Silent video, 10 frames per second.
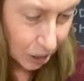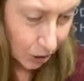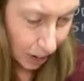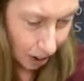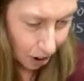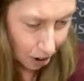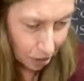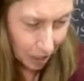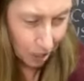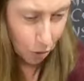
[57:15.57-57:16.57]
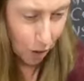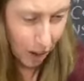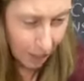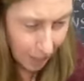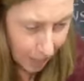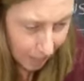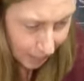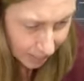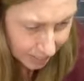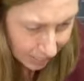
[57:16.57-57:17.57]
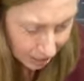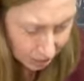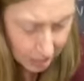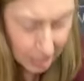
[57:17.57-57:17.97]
thank you, Carol. Thank you, Rhonda.